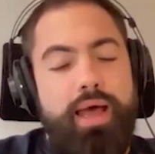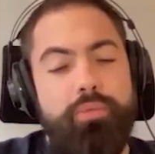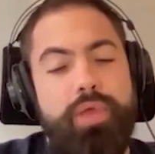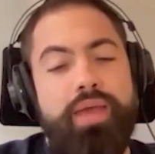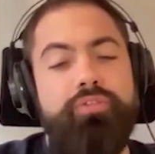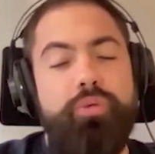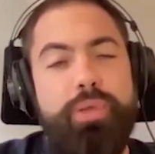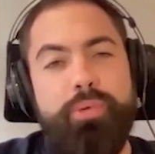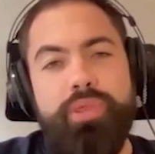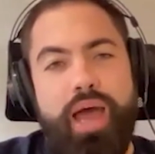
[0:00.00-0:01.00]
And for
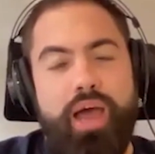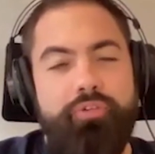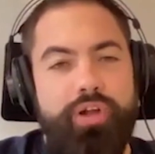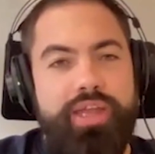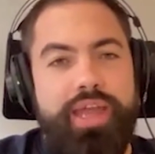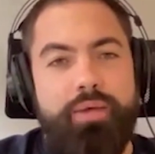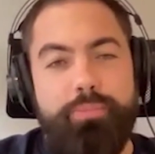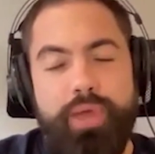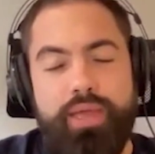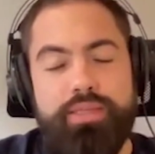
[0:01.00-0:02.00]
people that are running
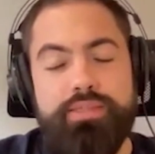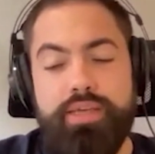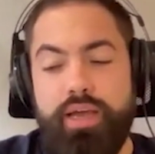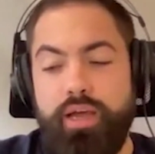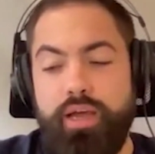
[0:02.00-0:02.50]
campaigns,